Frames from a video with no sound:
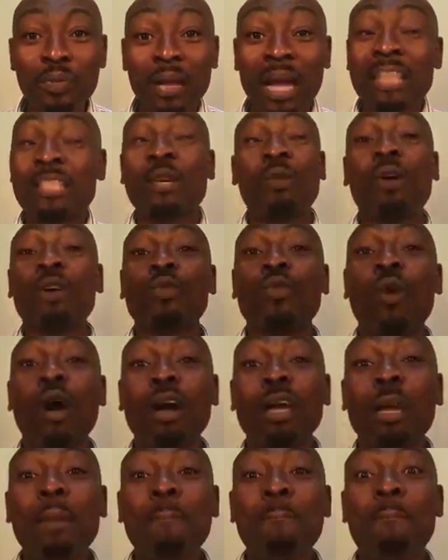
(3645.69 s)
As he was
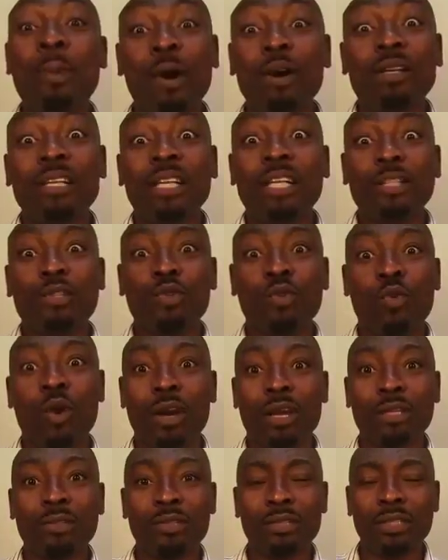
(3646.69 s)
walking boldly to
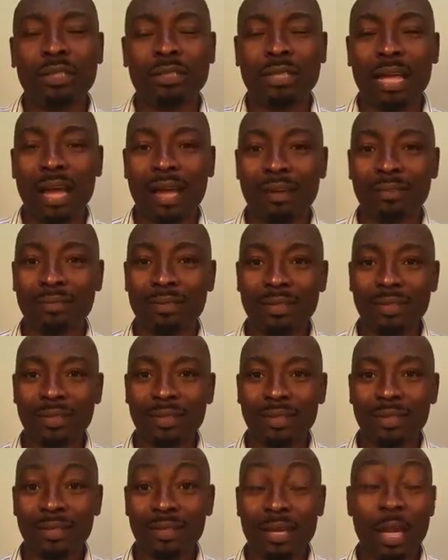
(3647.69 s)
walk into the town,
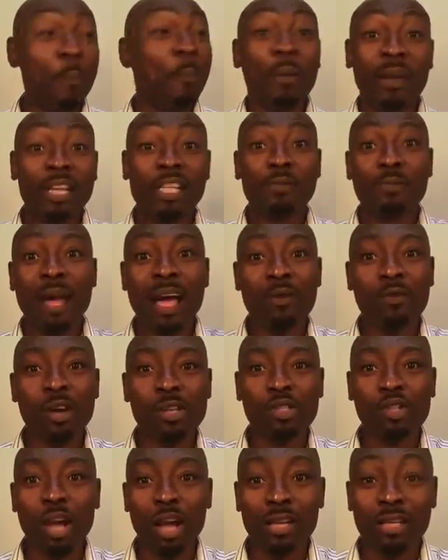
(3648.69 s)
a policeman
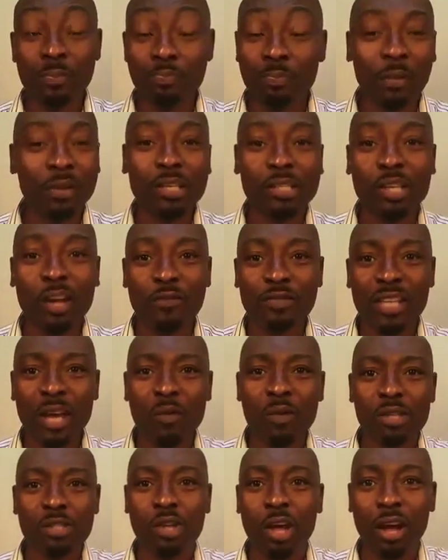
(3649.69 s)
was calling, police officer
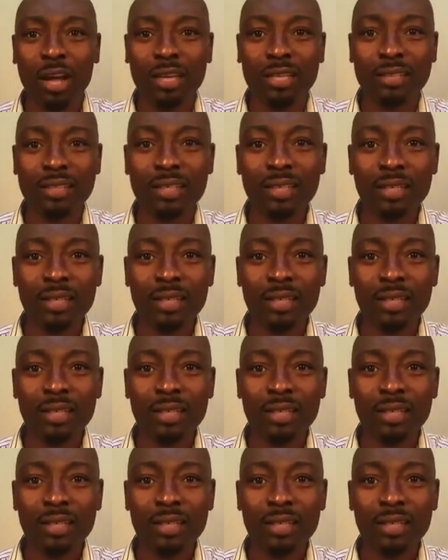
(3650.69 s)
was calling.